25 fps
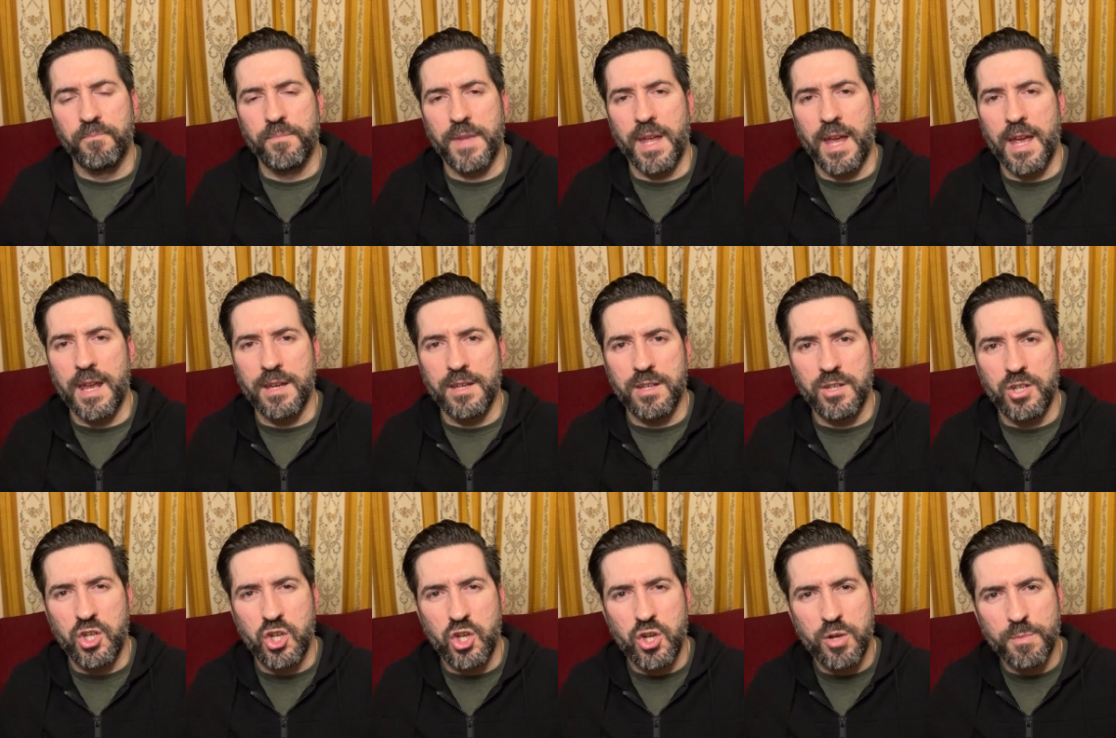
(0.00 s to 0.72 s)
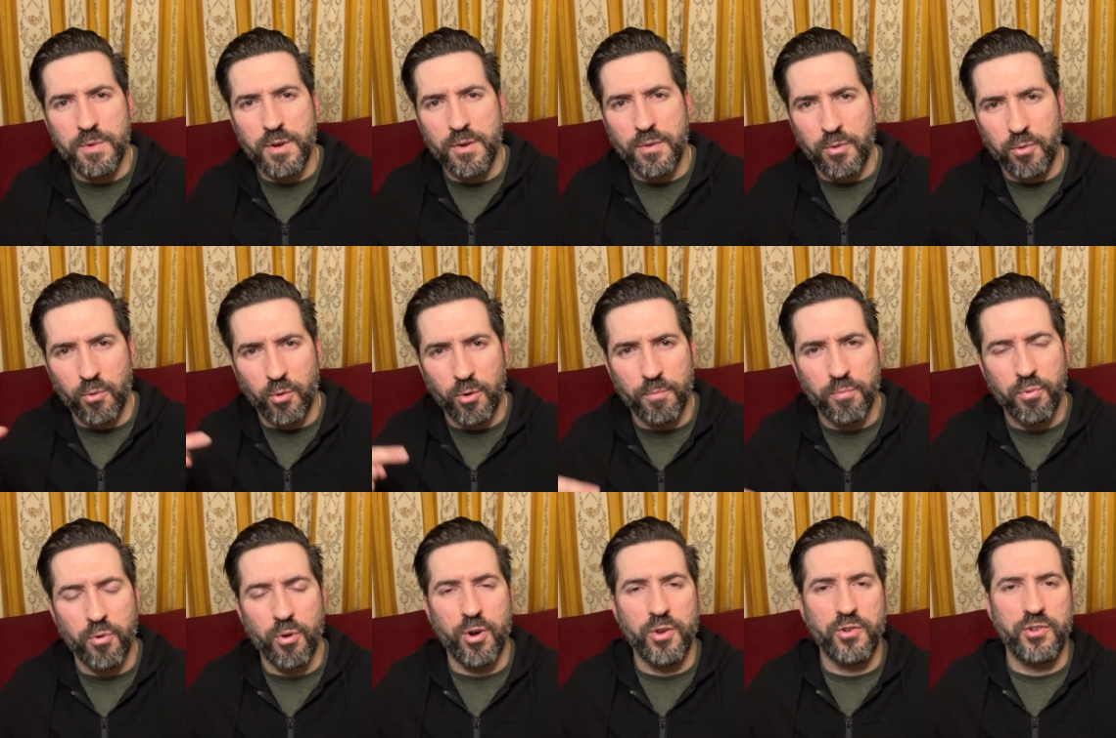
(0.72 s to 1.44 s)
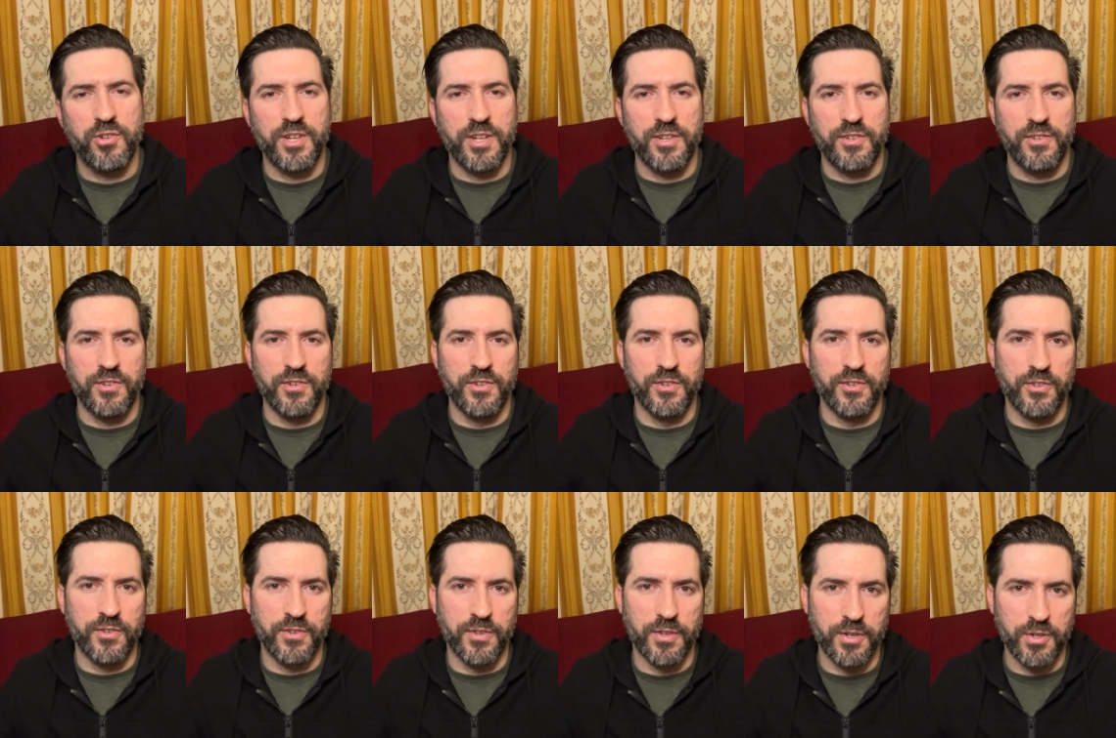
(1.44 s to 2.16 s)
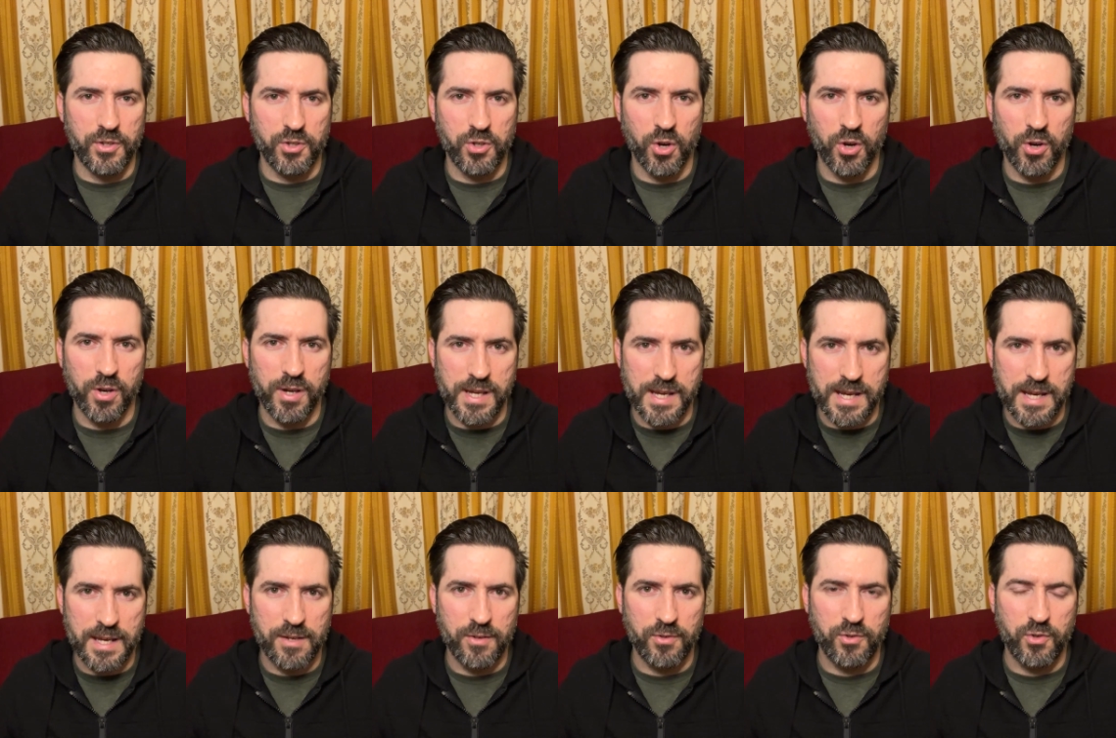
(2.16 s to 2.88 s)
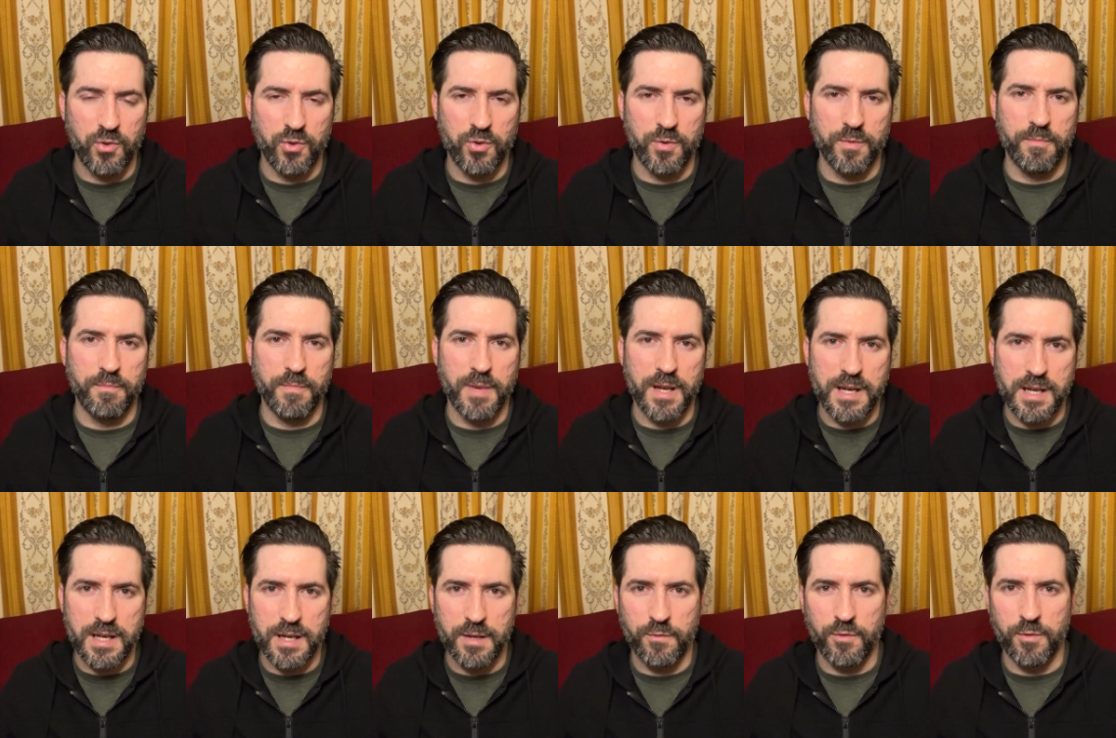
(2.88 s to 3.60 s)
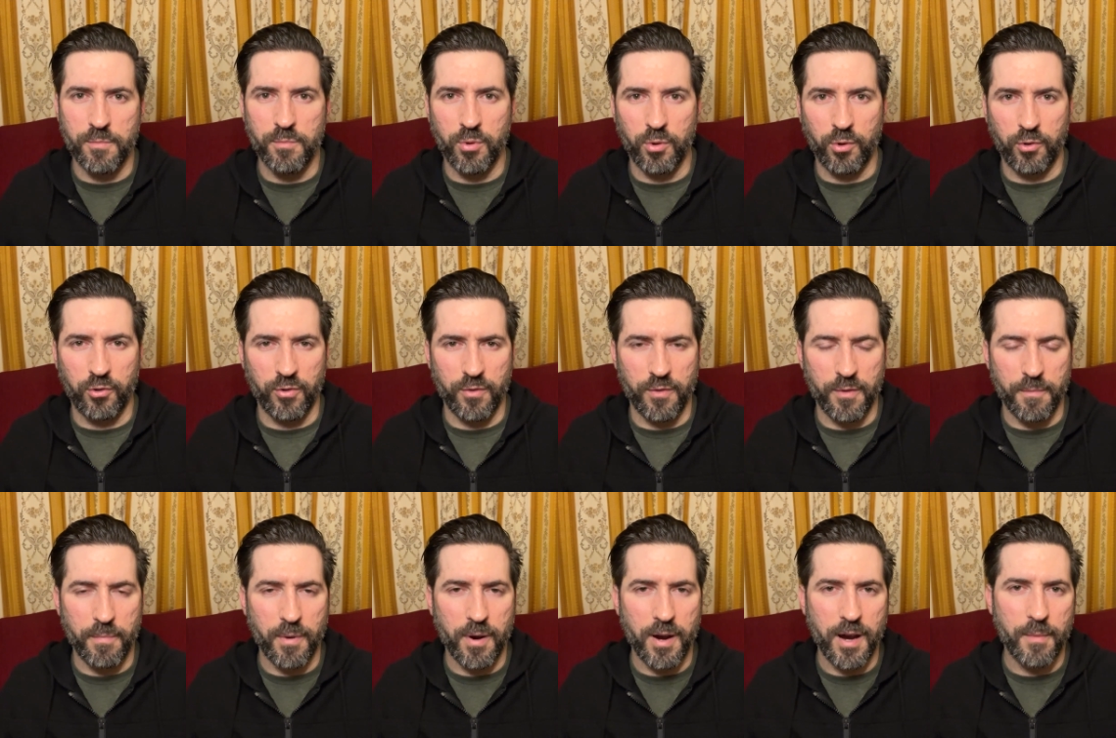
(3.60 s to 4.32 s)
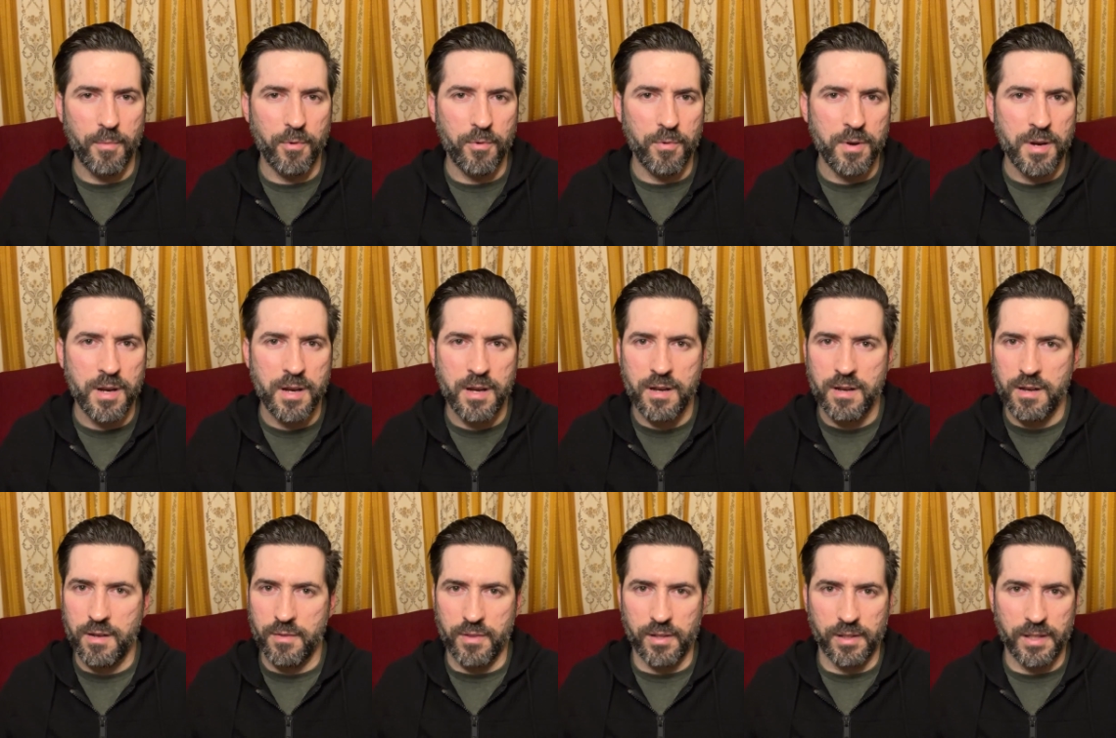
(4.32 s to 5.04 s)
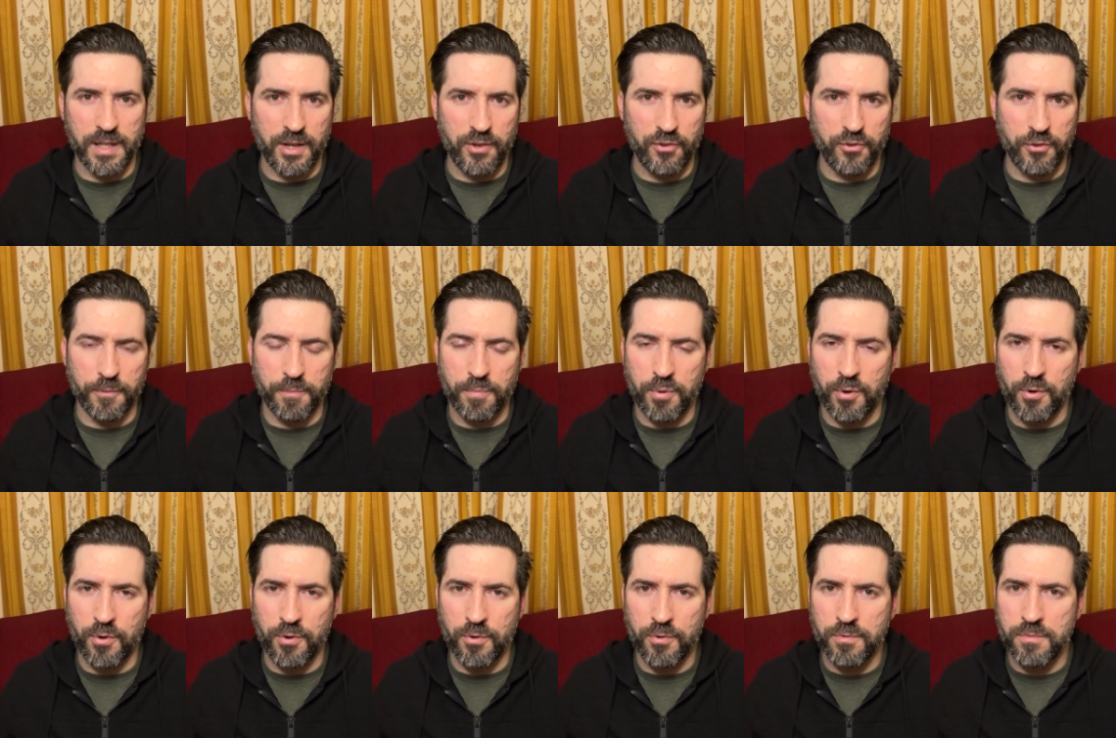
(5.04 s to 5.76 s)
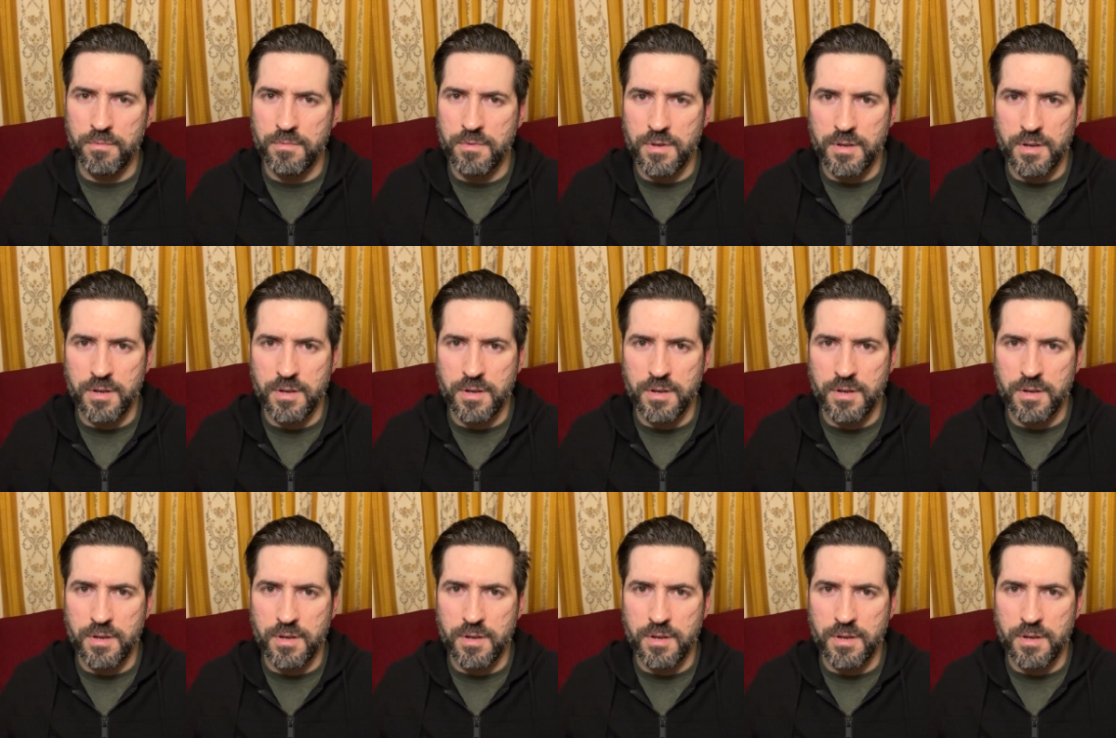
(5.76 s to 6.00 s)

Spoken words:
and human thought processes that go into many of the books of the Bible. The letters of Paul,